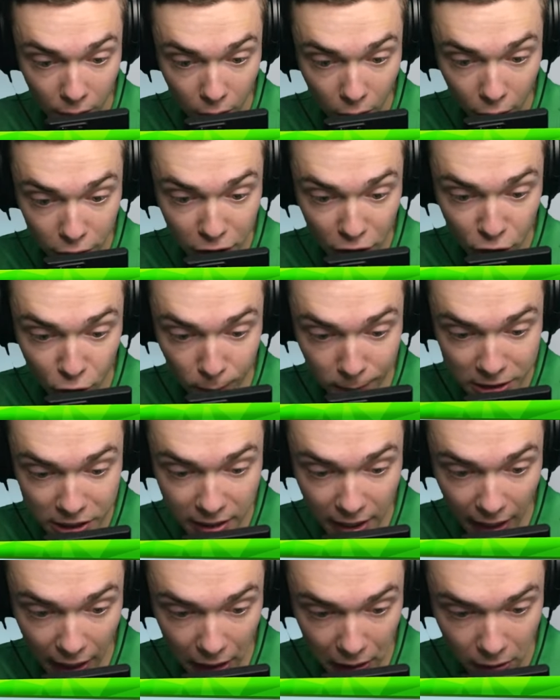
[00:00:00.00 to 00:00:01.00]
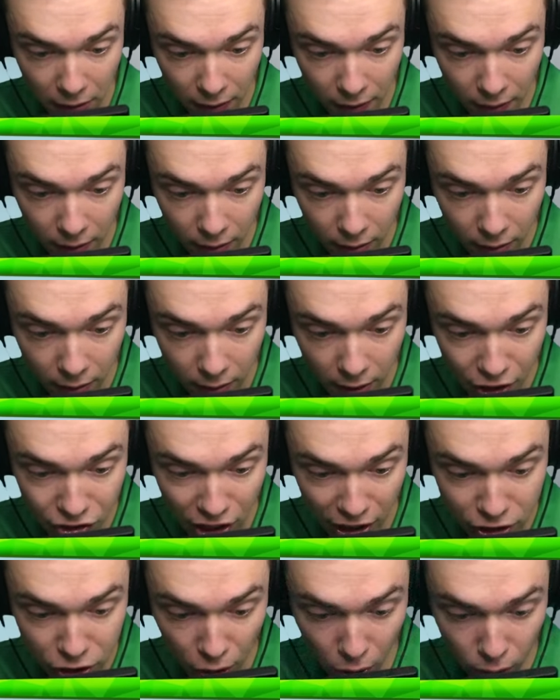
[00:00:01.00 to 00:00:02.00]
Are the humans there? I
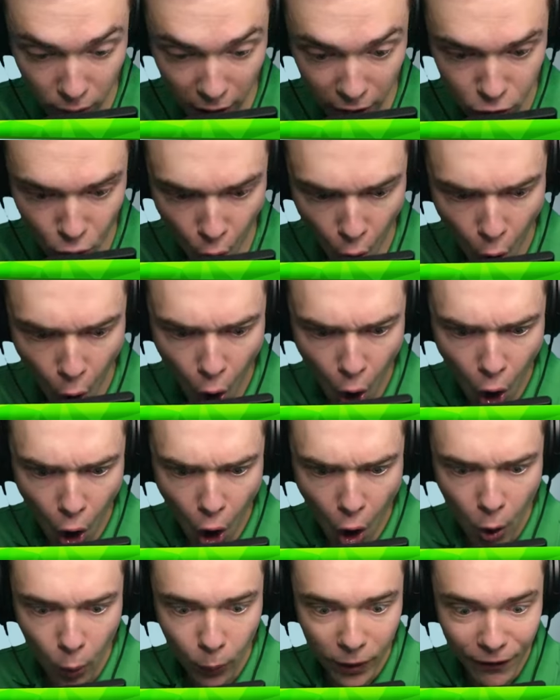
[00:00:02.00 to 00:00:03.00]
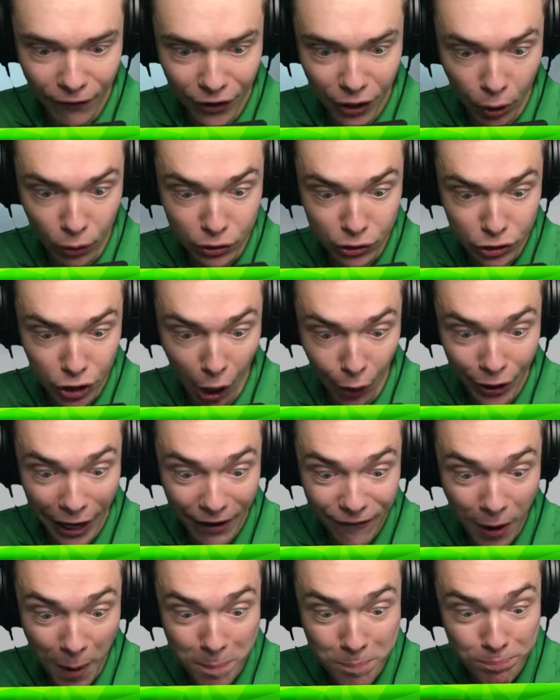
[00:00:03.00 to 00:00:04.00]
think so, right? Oh, we even go down. They
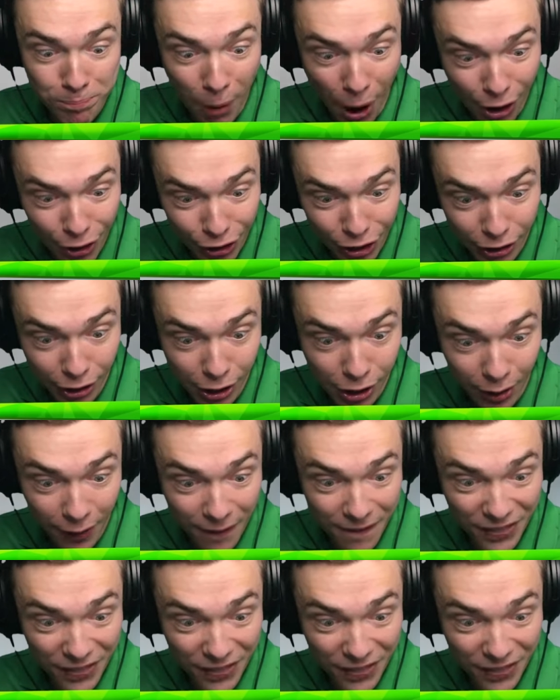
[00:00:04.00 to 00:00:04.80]
have a bunker.